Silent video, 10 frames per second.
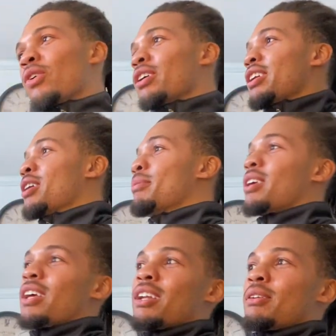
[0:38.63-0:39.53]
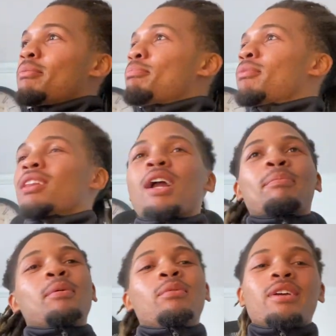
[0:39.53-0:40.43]
they don't be getting a lot of
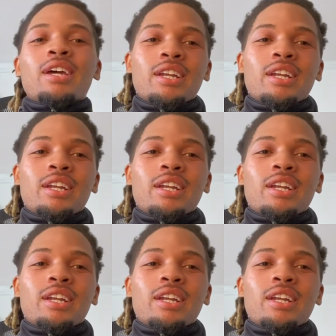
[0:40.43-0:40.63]
people game.